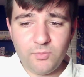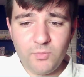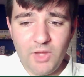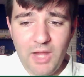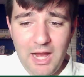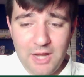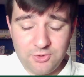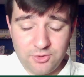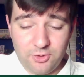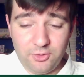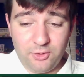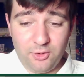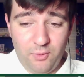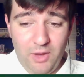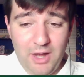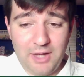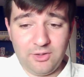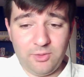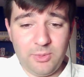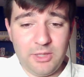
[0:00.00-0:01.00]
Has earned the
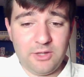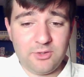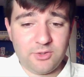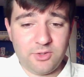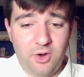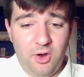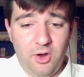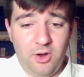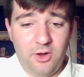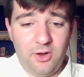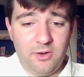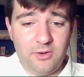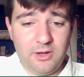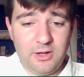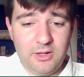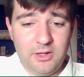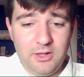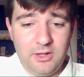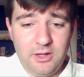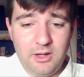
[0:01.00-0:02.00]
right to be the starter.
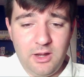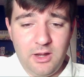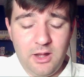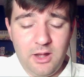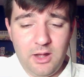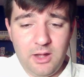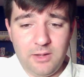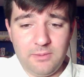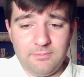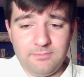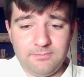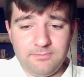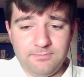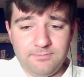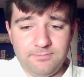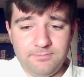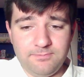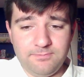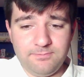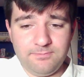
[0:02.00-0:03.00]
Um,
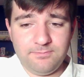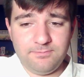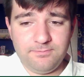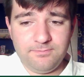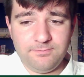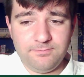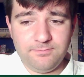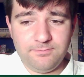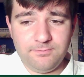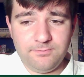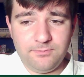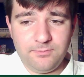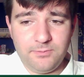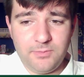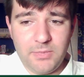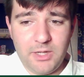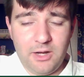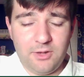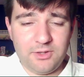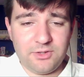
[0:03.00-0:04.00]

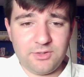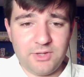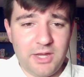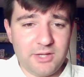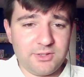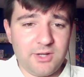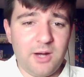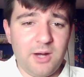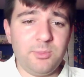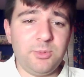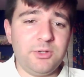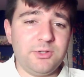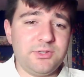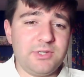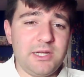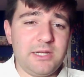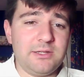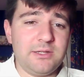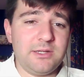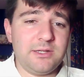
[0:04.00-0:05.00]
you know, these last couple of
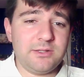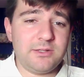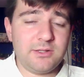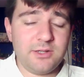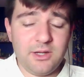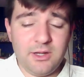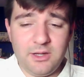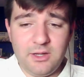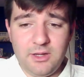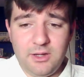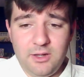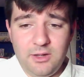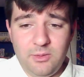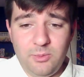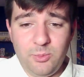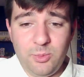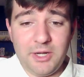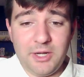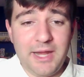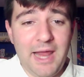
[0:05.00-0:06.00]
seasons.
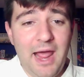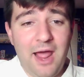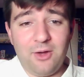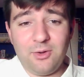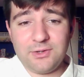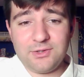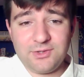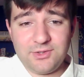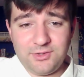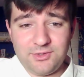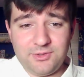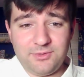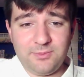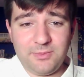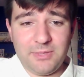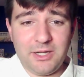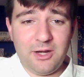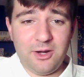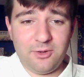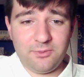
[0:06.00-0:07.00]
But now it's,
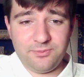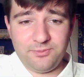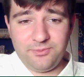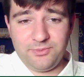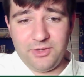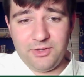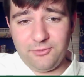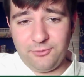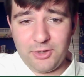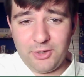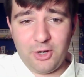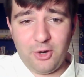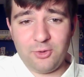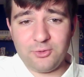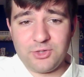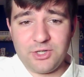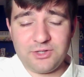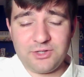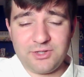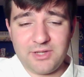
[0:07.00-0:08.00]
you know, different
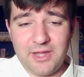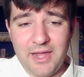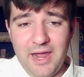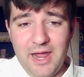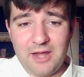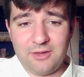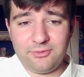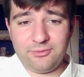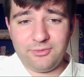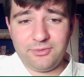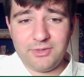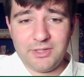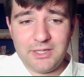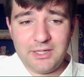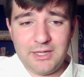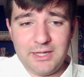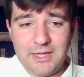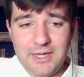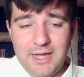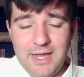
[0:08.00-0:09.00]
coaching staff.
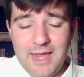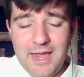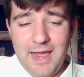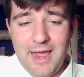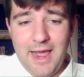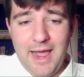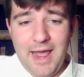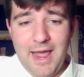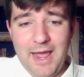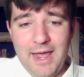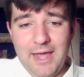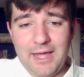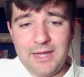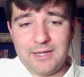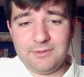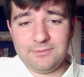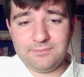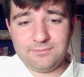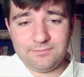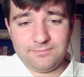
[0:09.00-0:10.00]

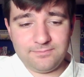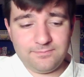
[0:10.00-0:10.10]
And